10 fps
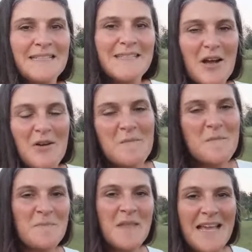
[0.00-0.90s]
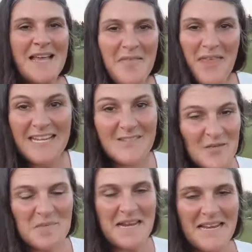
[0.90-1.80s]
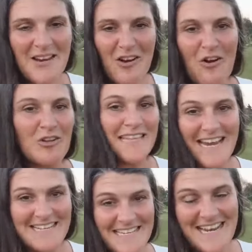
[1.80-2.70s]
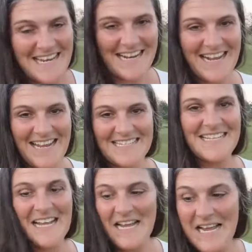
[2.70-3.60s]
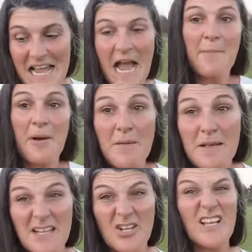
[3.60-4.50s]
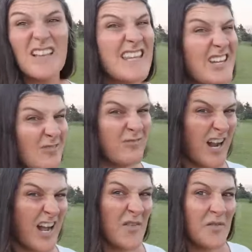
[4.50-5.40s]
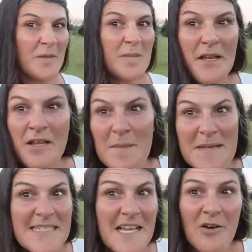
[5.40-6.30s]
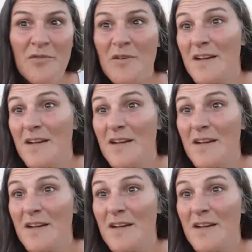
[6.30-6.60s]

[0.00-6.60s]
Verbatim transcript: So thanks for being here all day today, guys. I probably look a little rough. Let me look at myself.